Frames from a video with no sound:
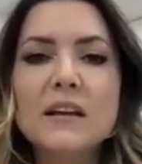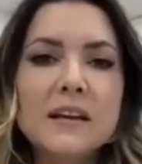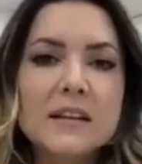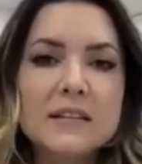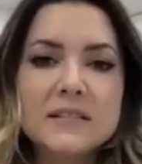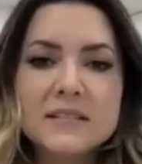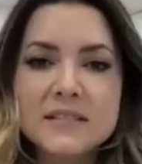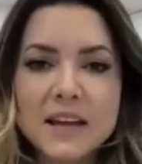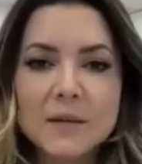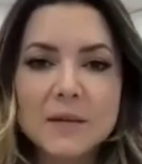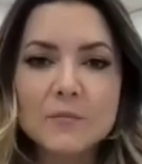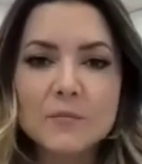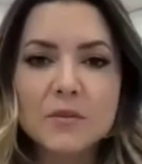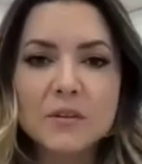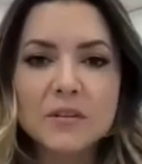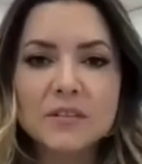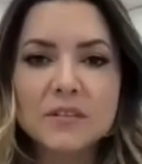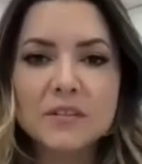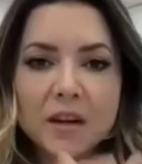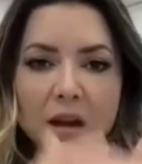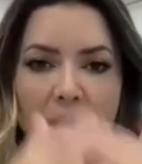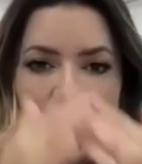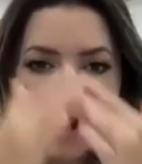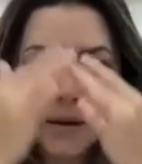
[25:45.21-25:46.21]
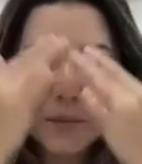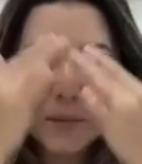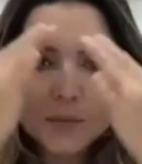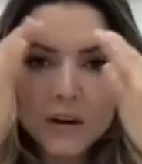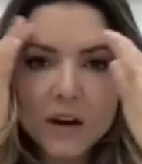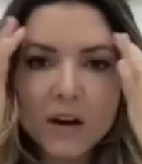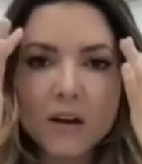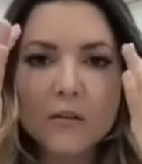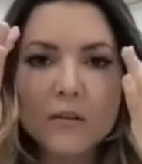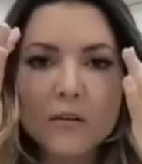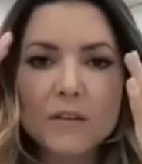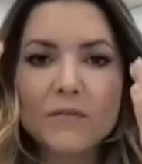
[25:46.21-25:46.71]
Same with an
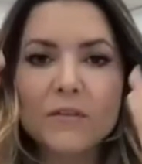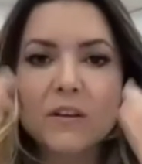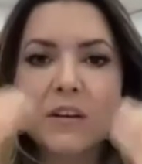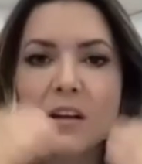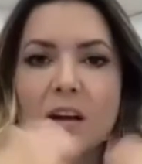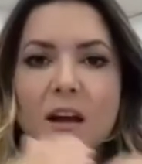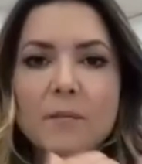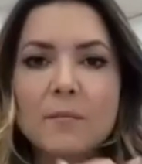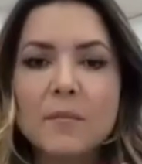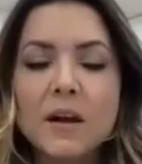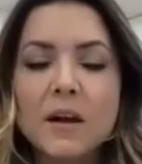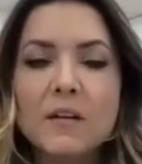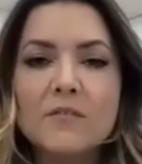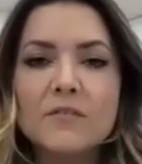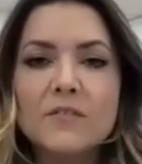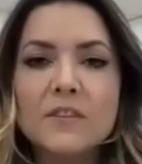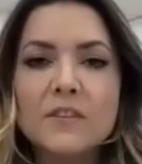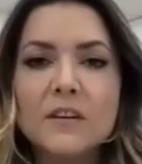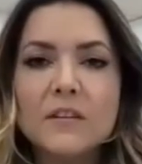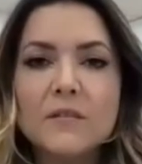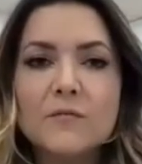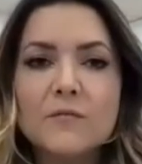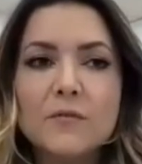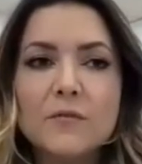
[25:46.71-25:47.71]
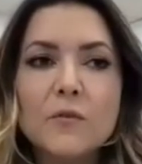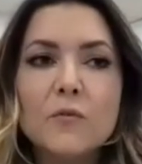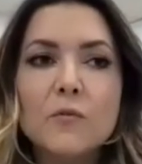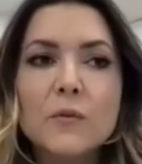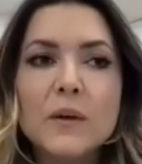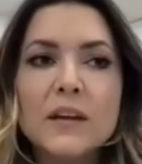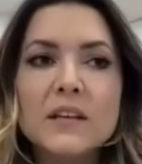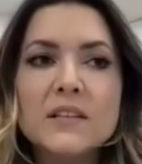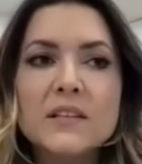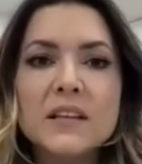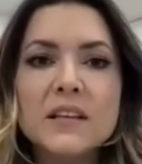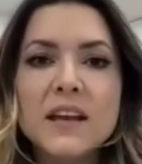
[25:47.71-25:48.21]
eyebrow. If you come after 4
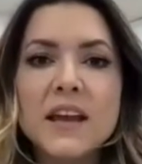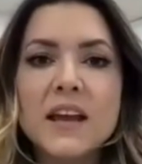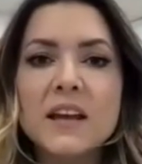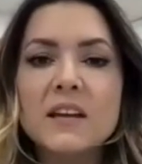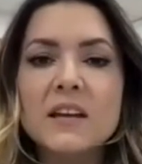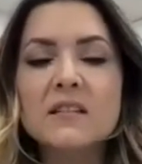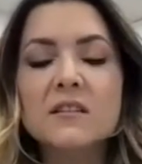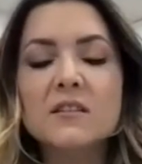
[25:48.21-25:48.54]
weeks again,